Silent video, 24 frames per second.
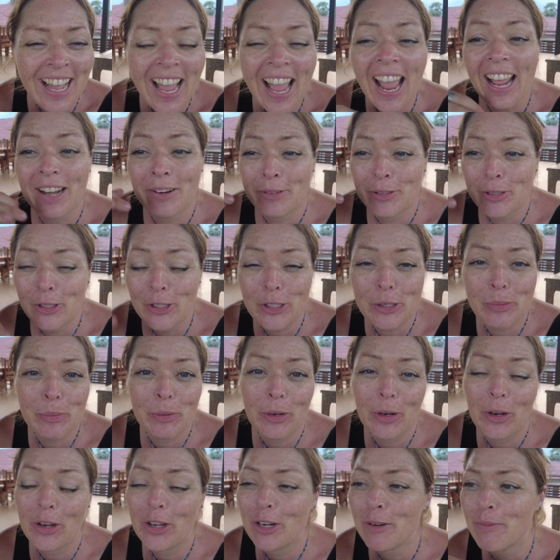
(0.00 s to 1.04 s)
And it was
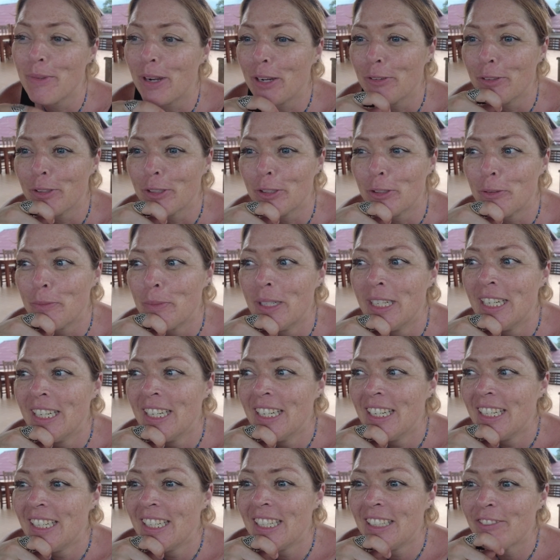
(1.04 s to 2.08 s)
super hot in my room.
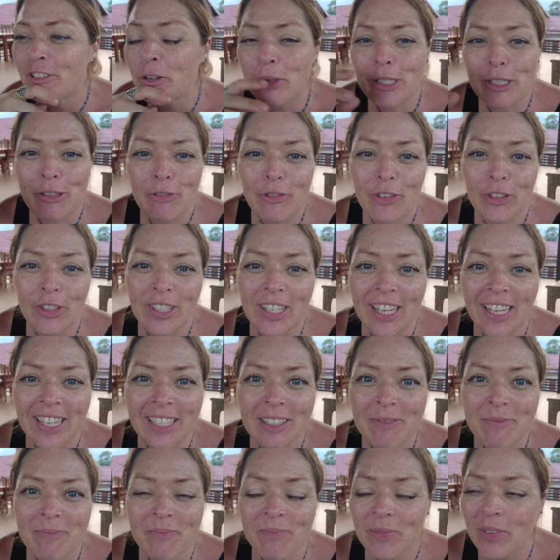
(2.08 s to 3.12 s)
If it wasn't for
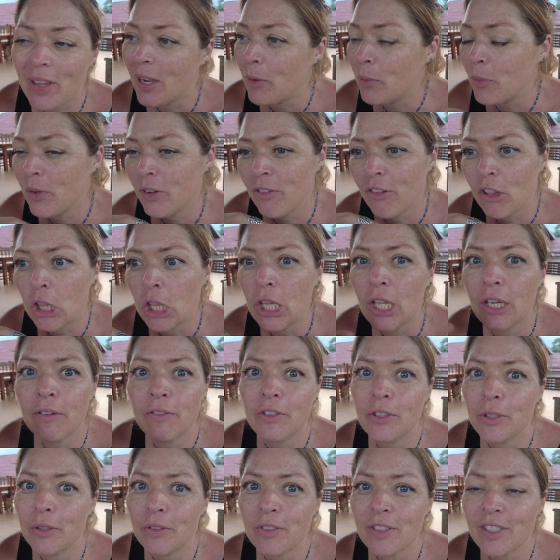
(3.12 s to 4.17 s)
that, I would have
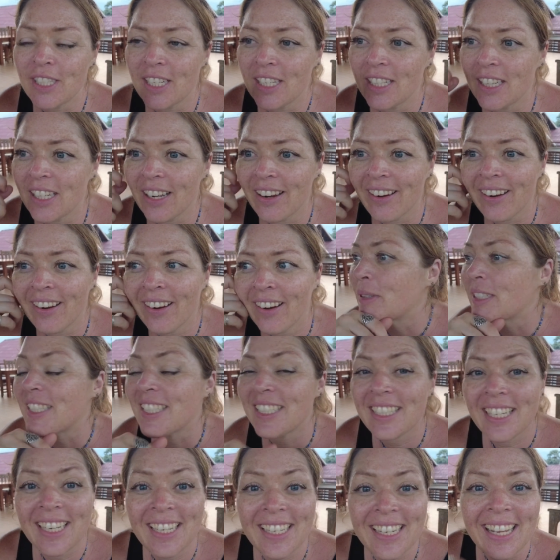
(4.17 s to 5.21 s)
loved to have stayed there. But
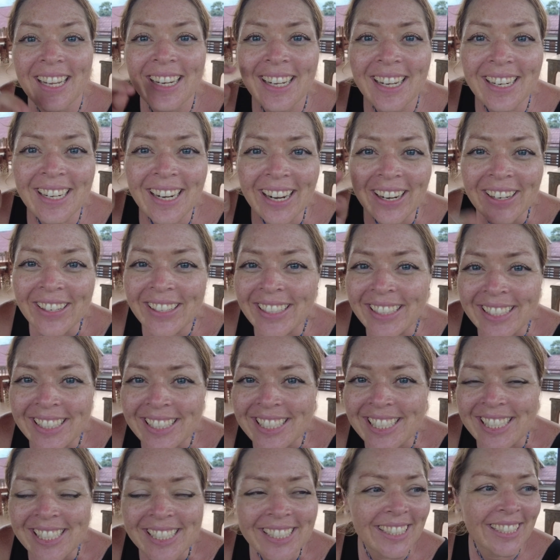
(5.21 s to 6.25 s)
tonight I got air
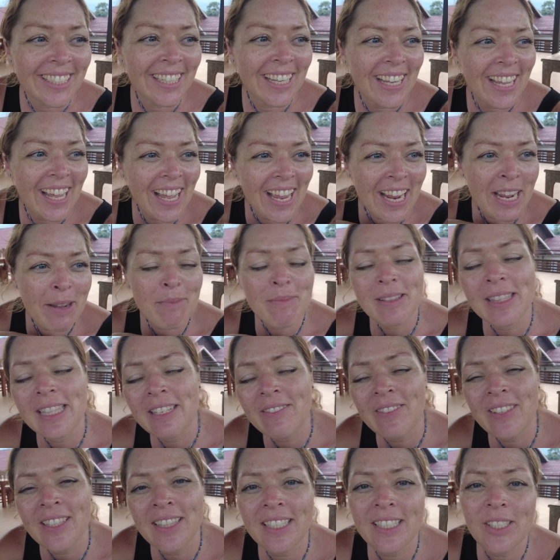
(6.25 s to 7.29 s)
conditioning. I am
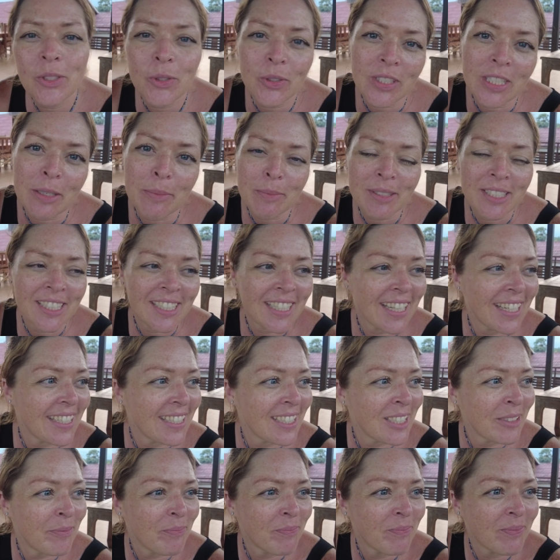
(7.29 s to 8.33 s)
living the dream
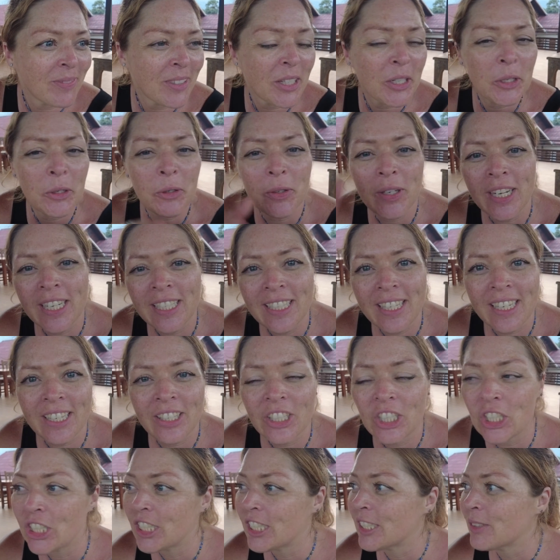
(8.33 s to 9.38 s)
tonight. I'm gonna crank that
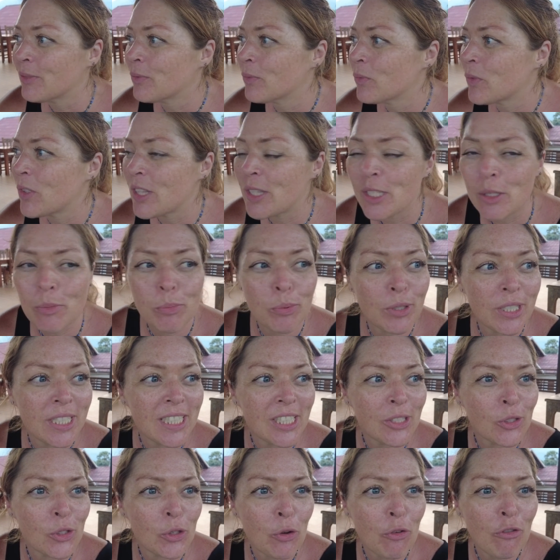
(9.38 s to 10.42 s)
aircon with this
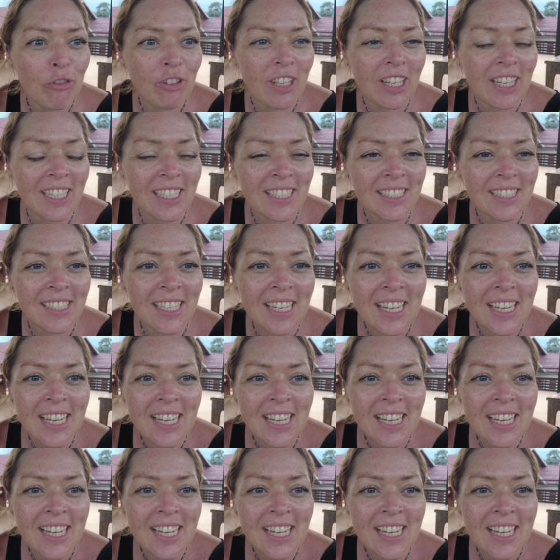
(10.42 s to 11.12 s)
breeze. There's no flies.